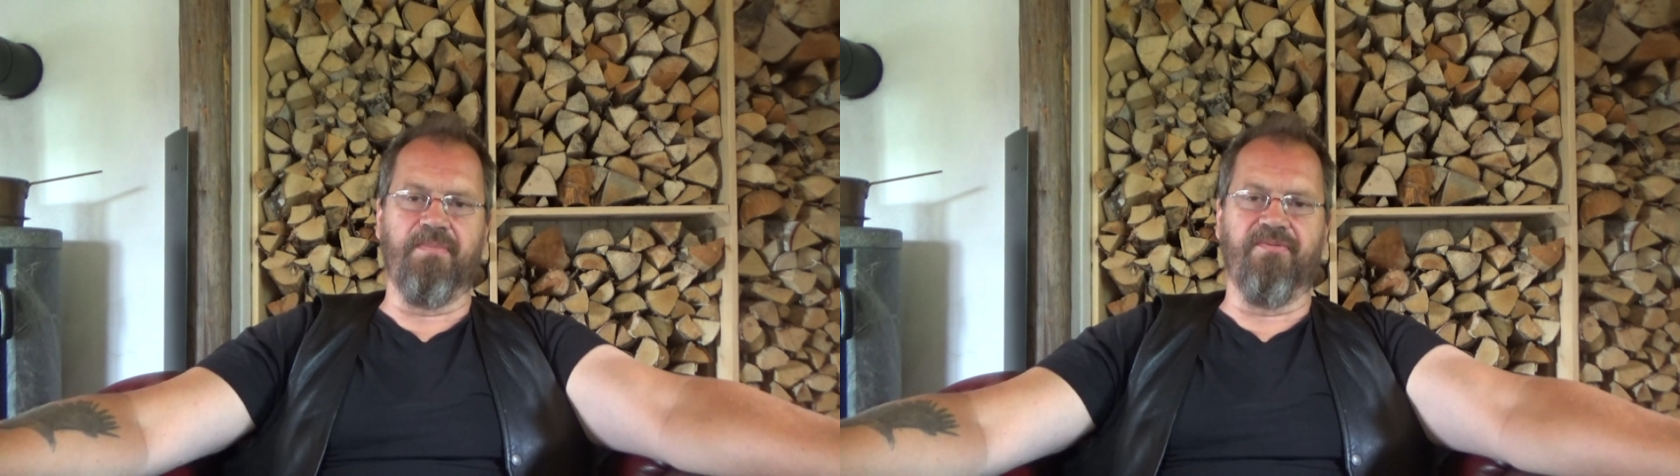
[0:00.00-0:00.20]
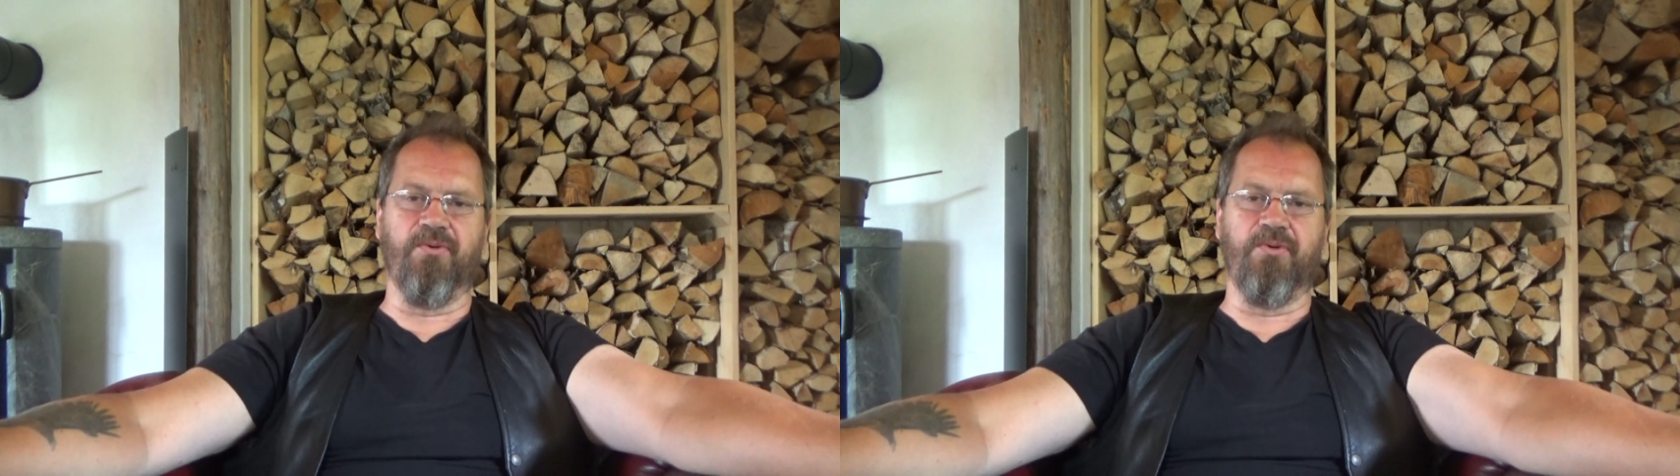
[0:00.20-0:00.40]

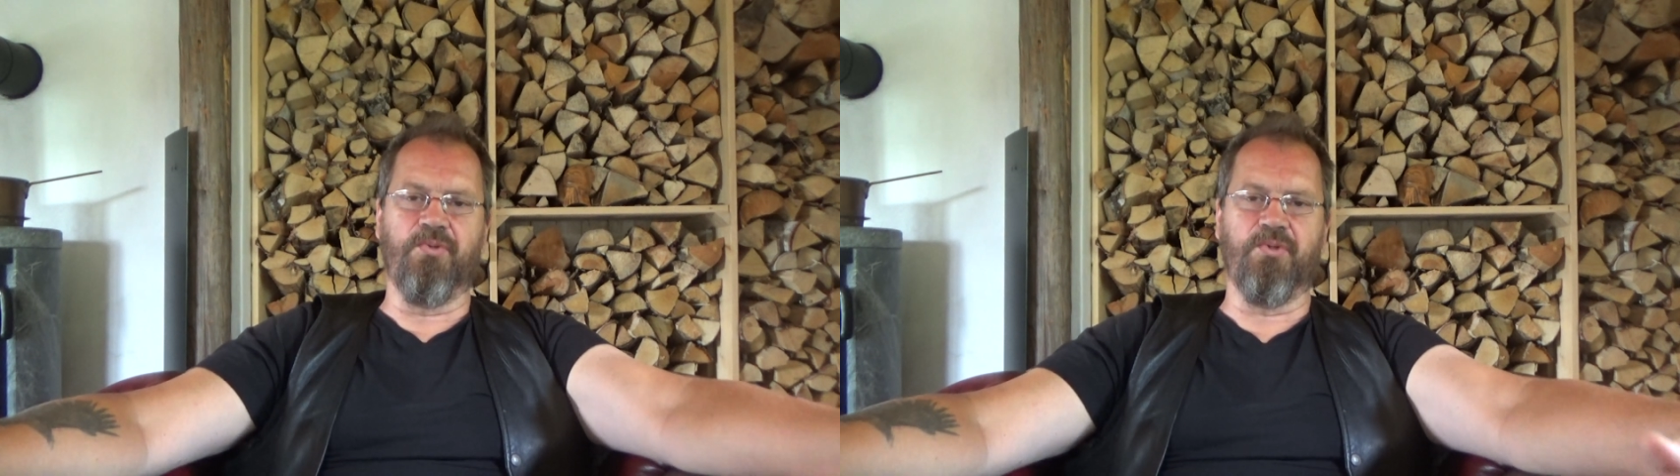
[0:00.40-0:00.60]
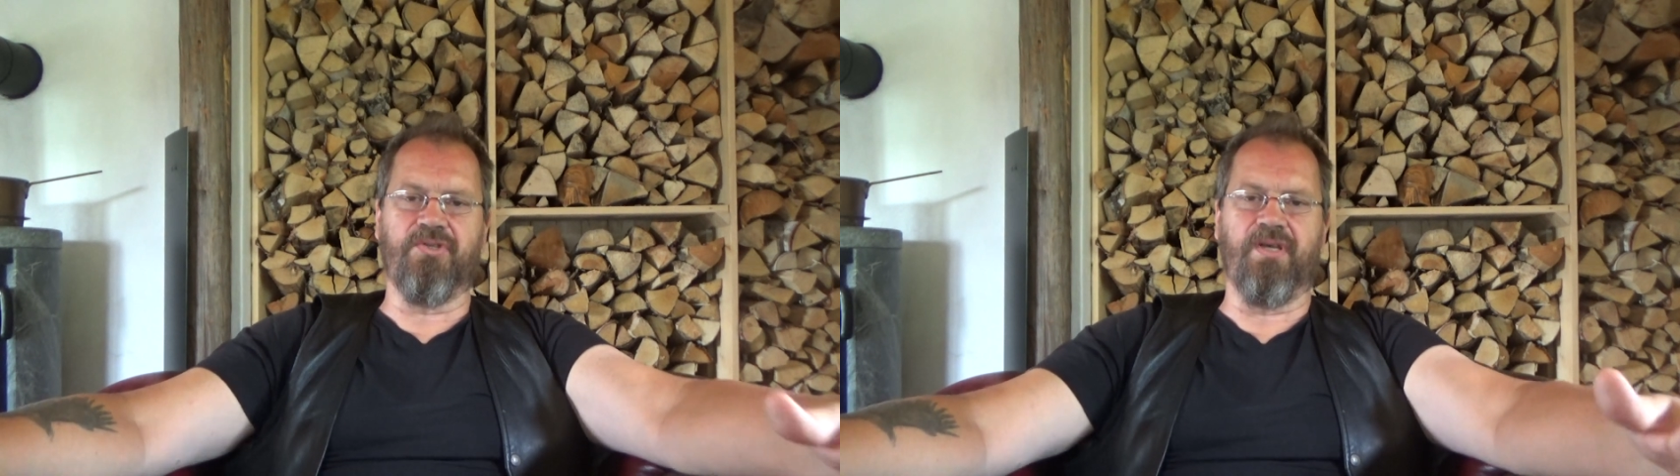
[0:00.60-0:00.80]
before
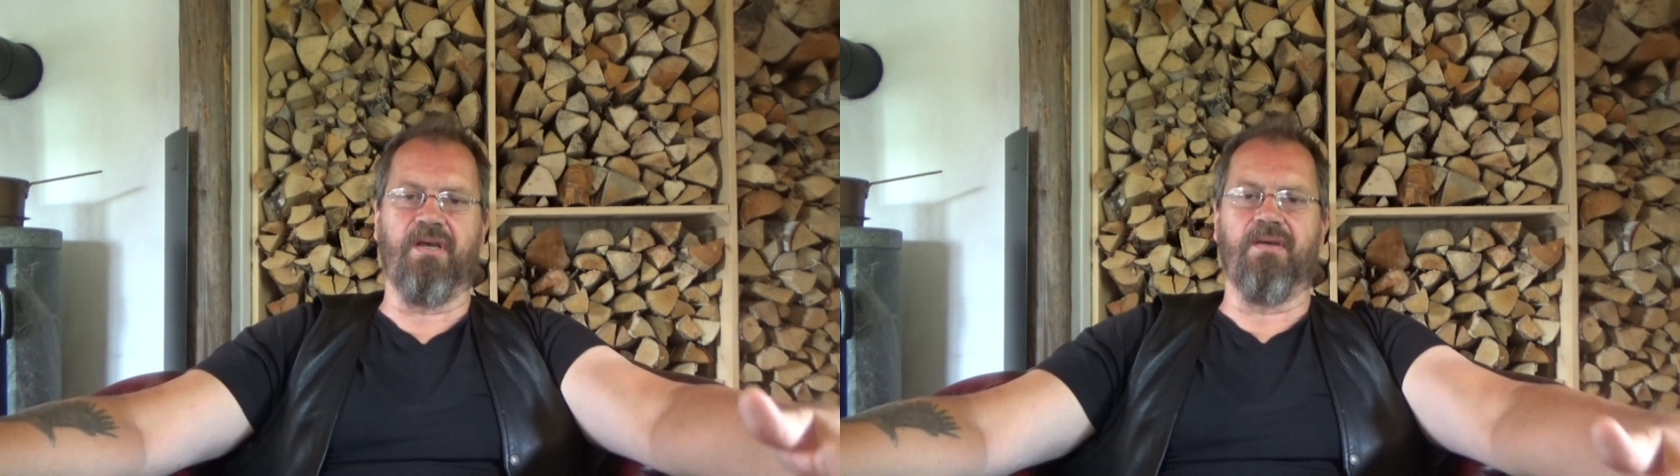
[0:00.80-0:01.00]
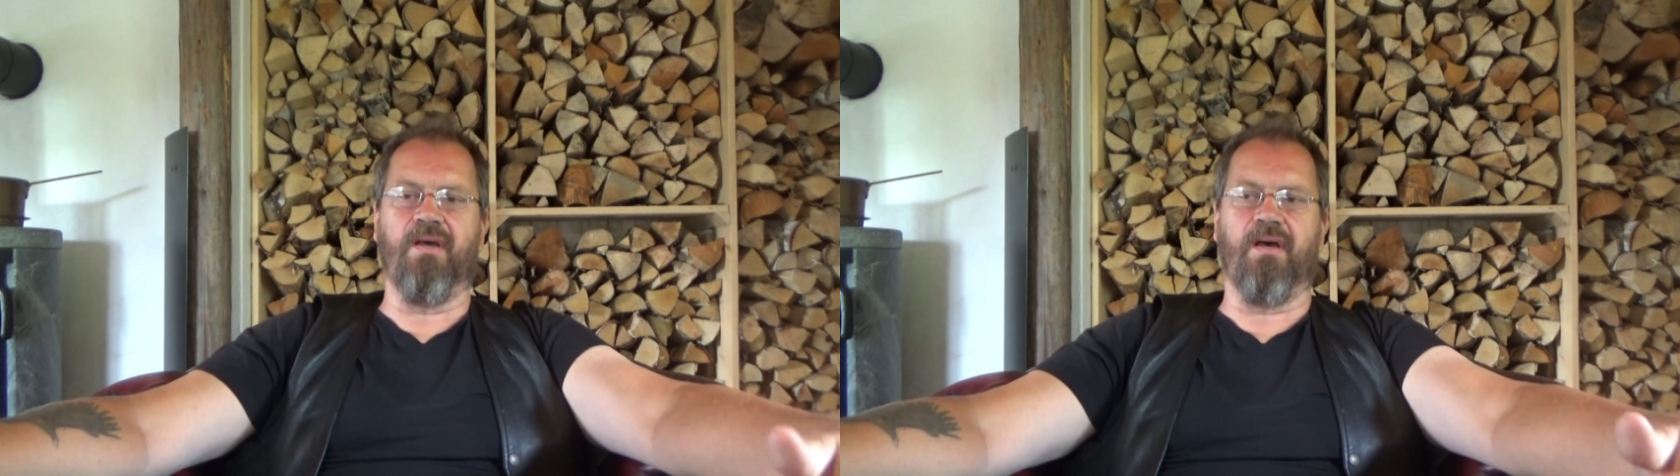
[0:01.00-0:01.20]
you
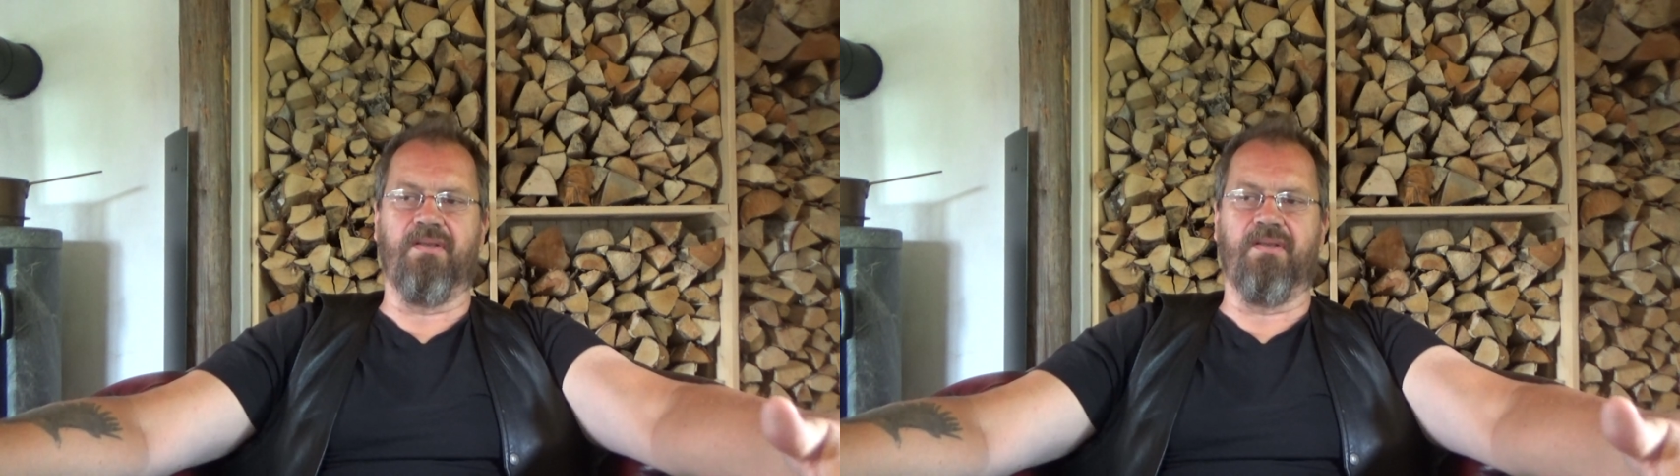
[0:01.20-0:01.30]
say, yeah,